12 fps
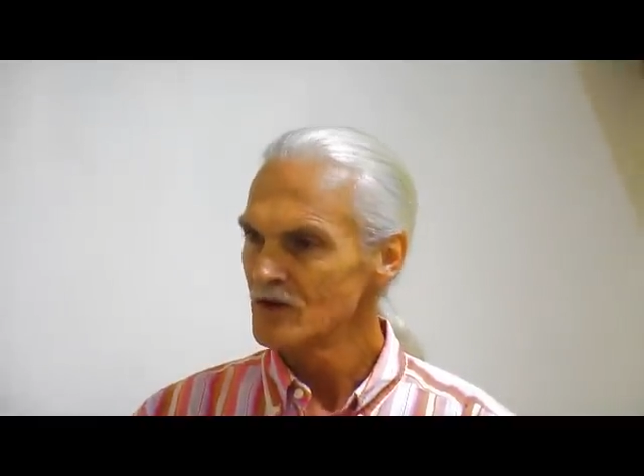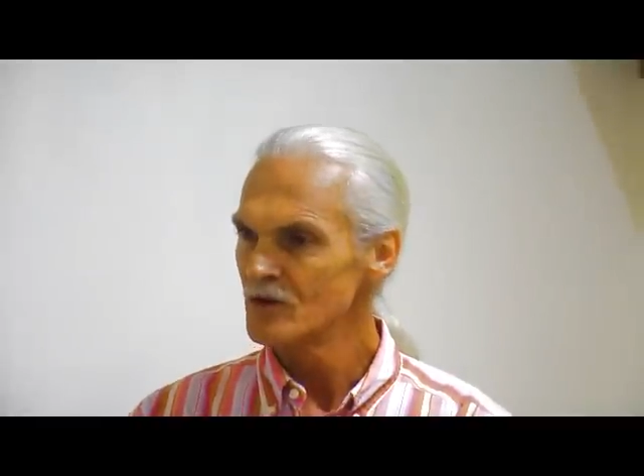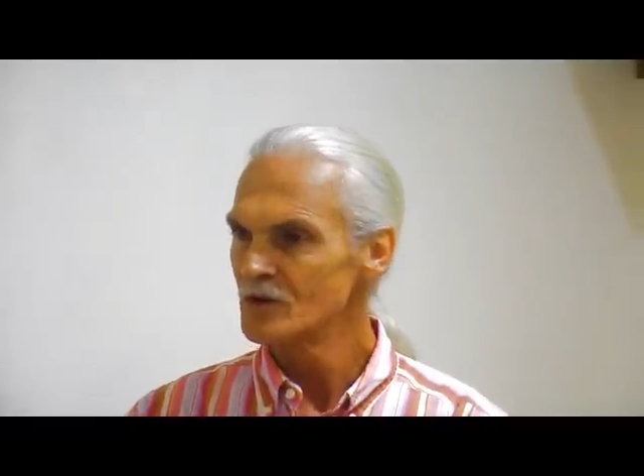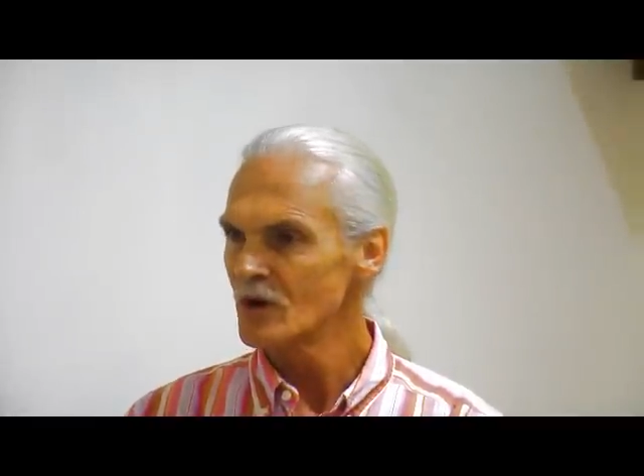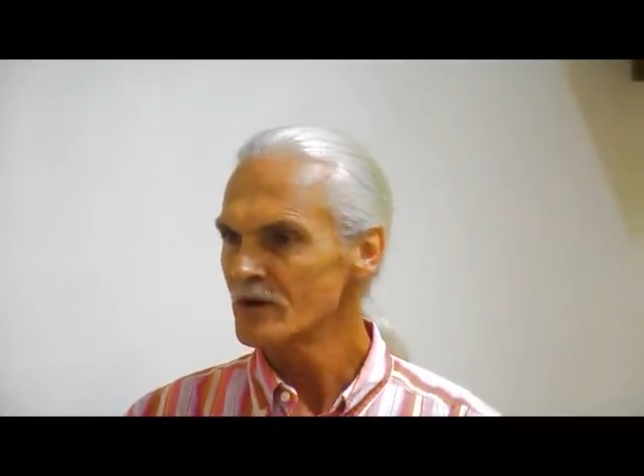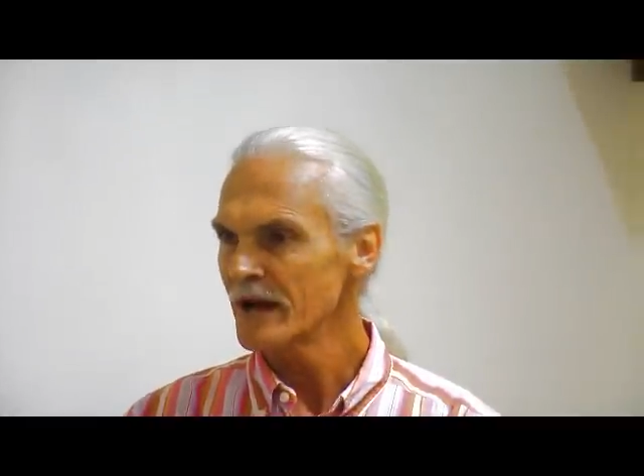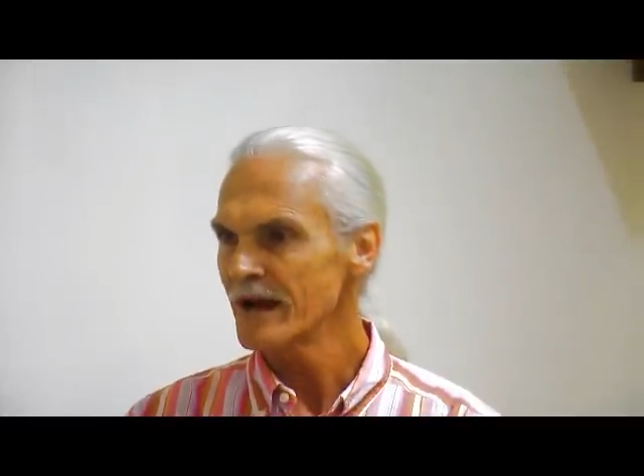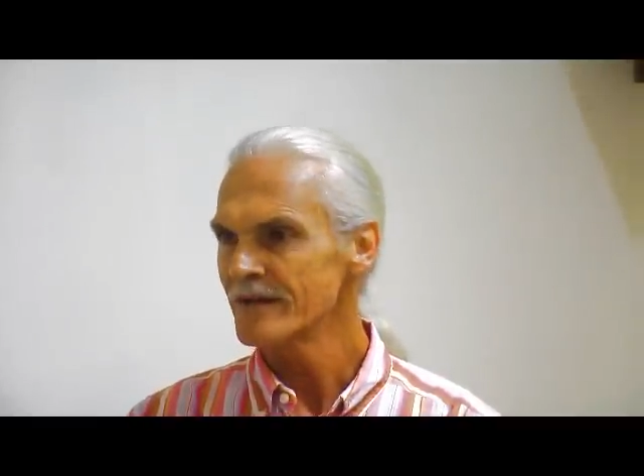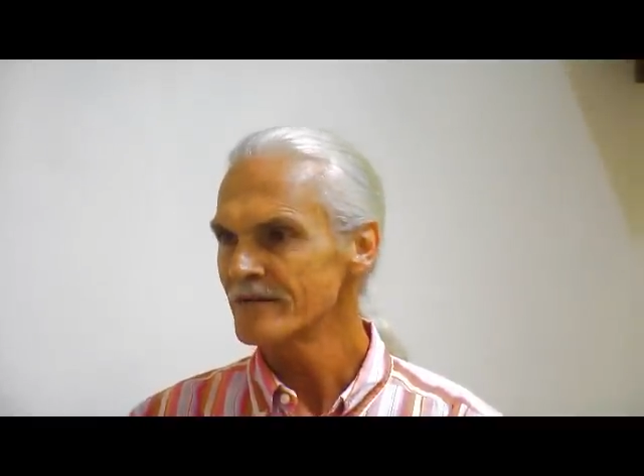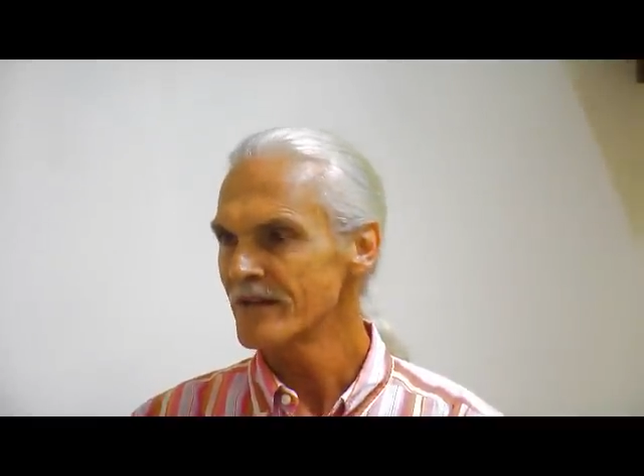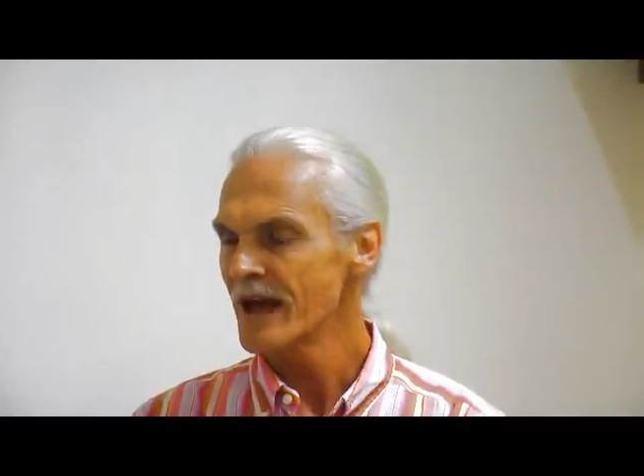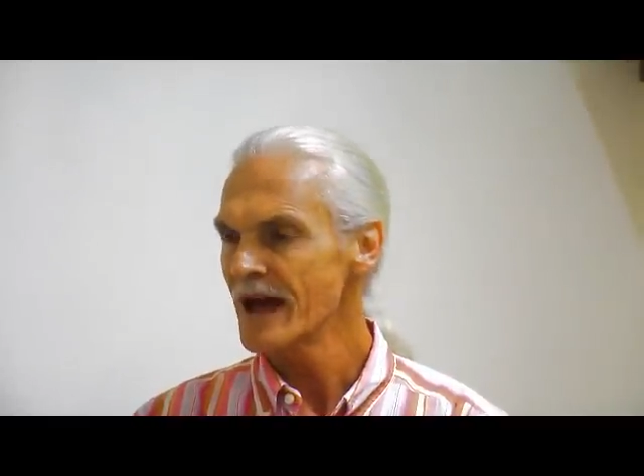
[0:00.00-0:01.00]
you don't
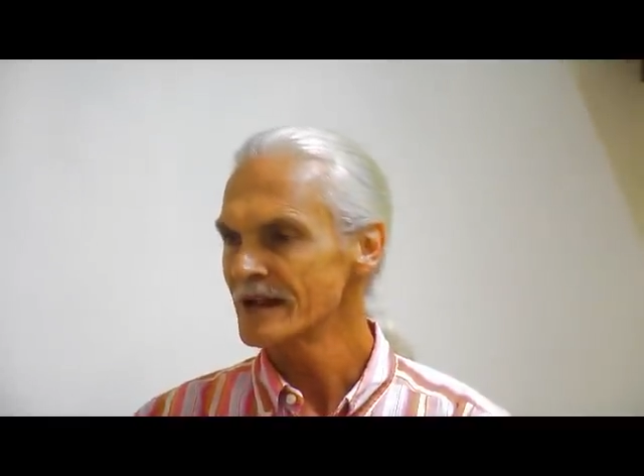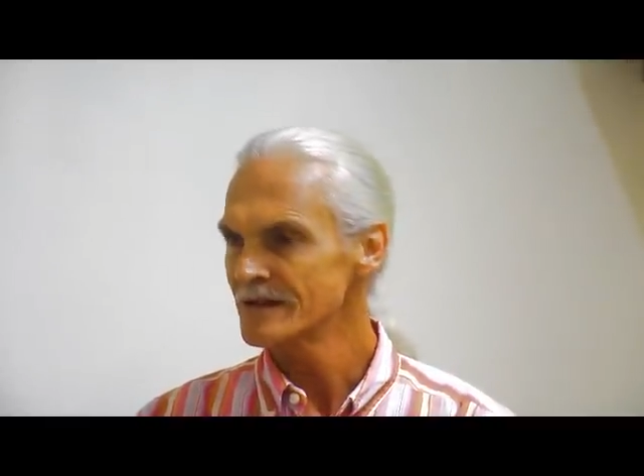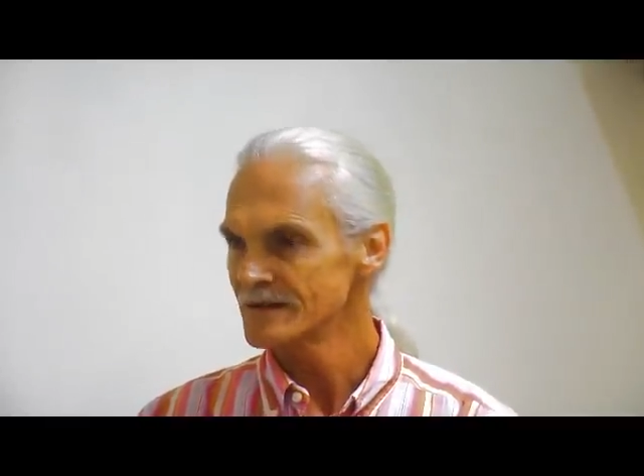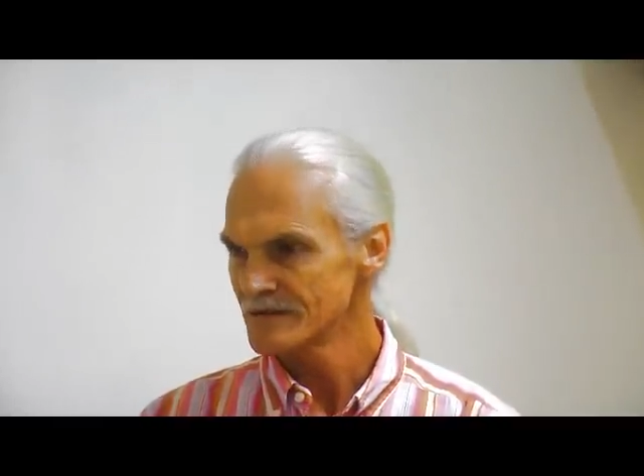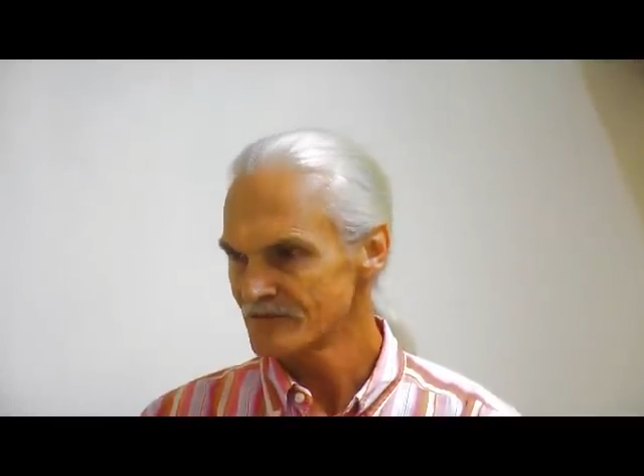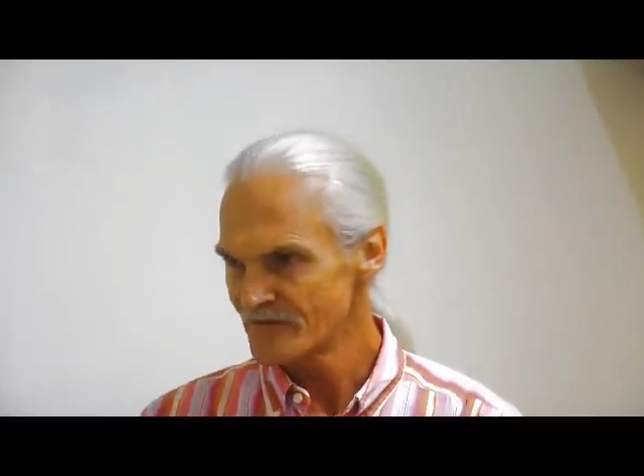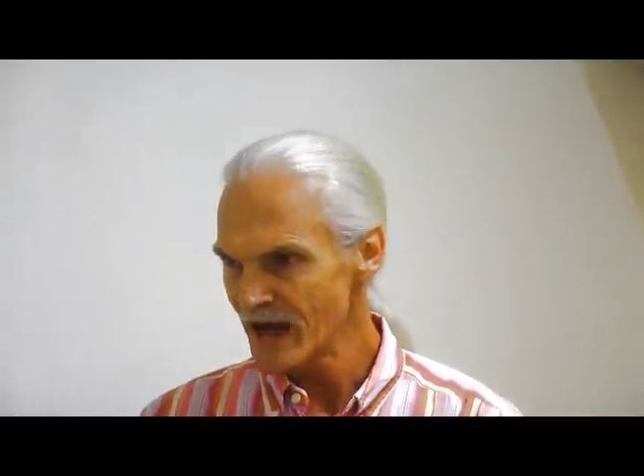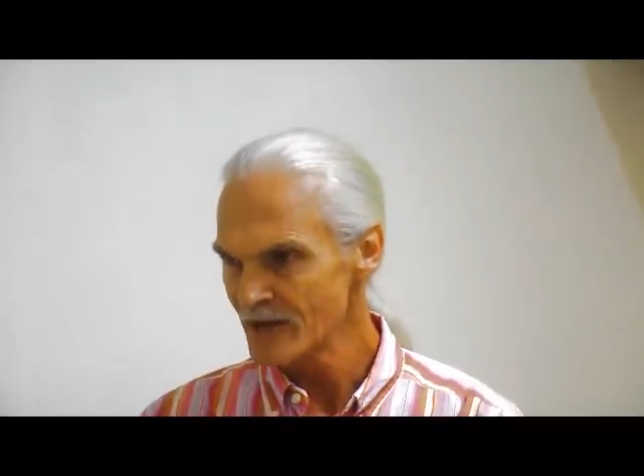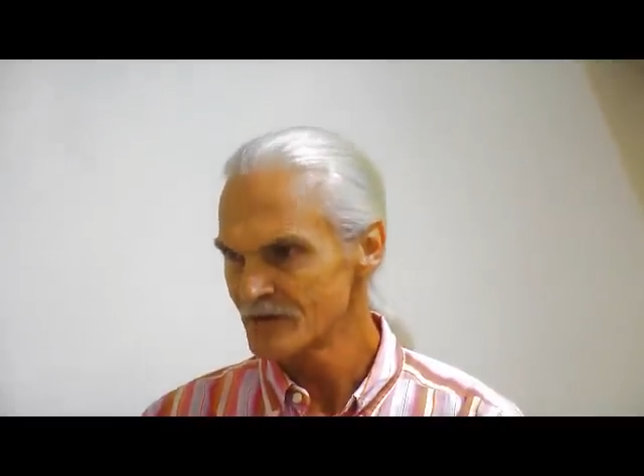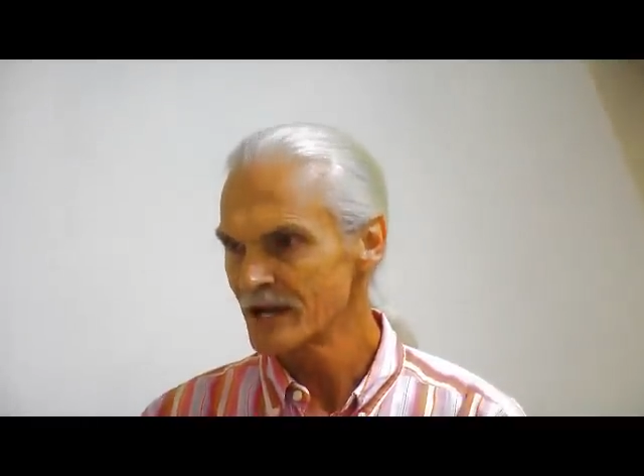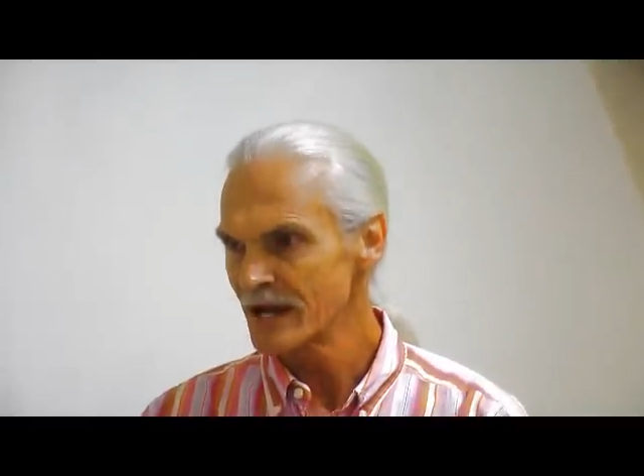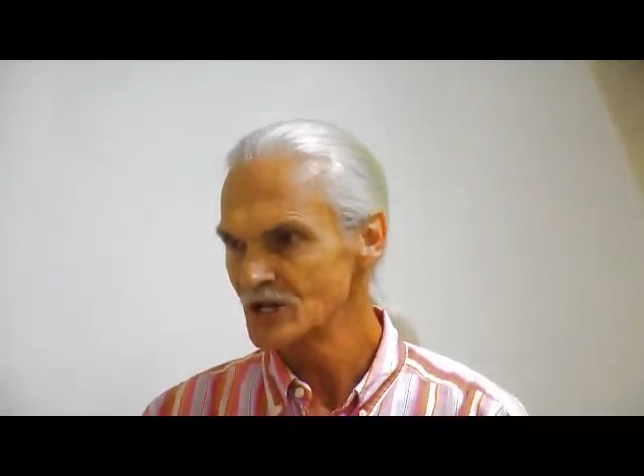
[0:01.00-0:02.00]
have that
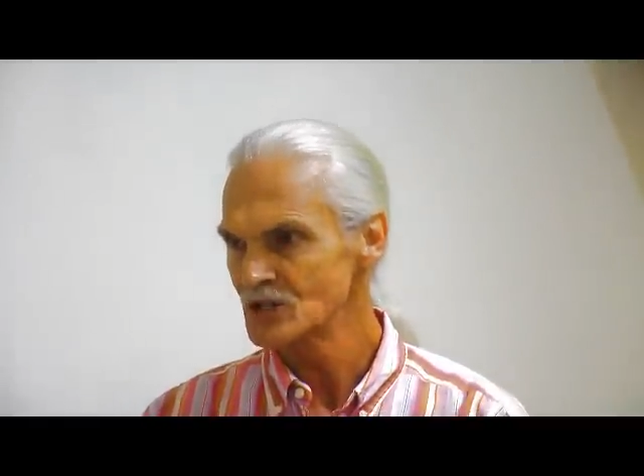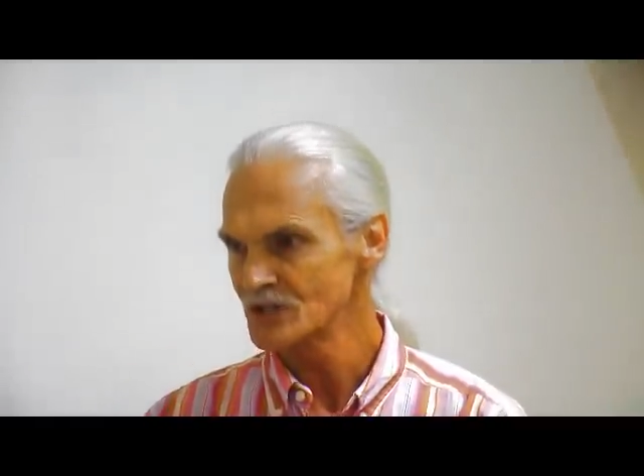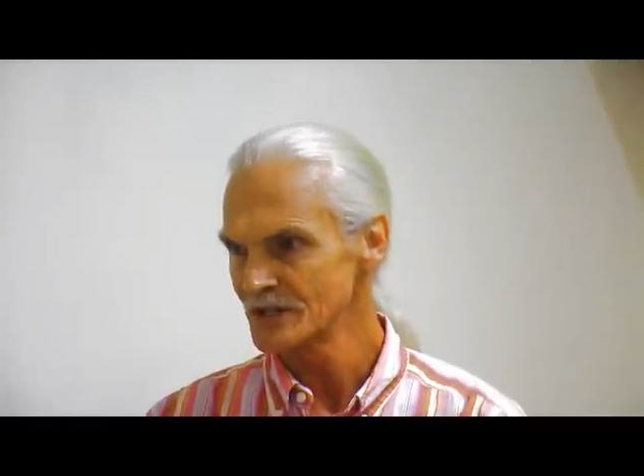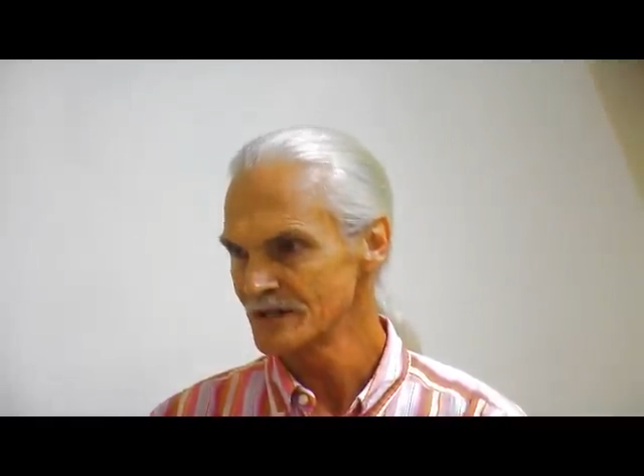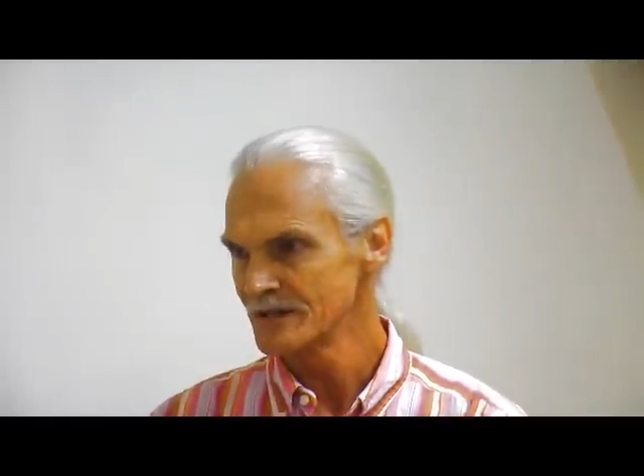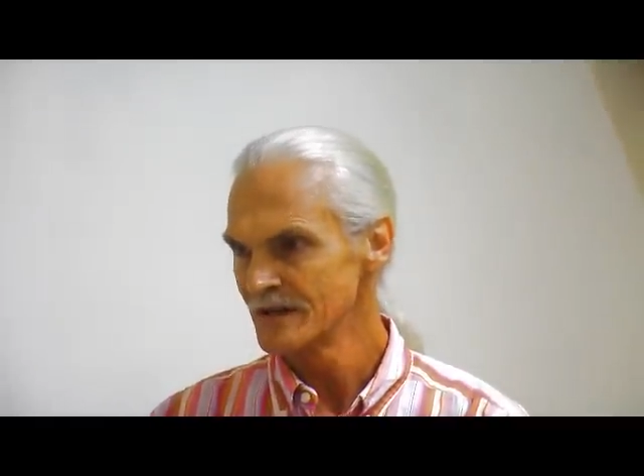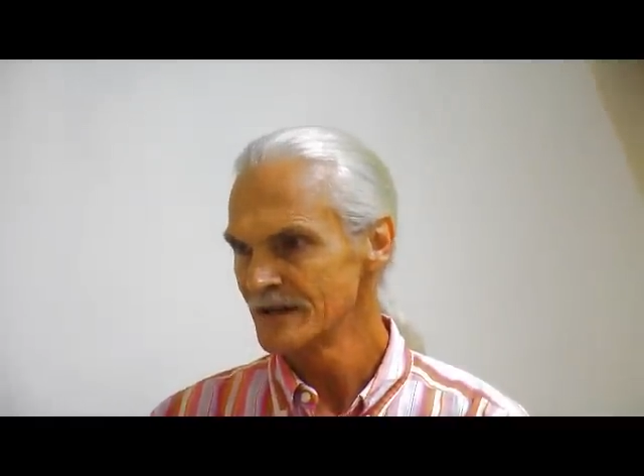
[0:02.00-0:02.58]
foundation